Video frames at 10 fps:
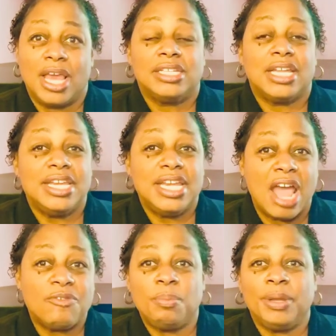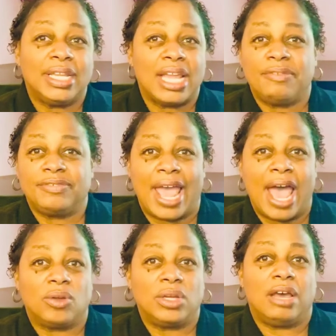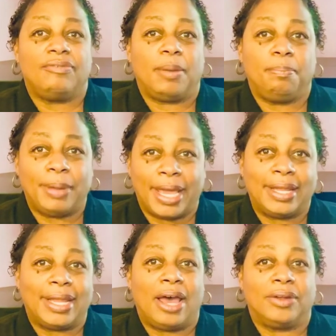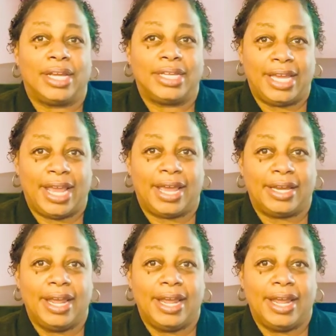to never be left out of a bailout again,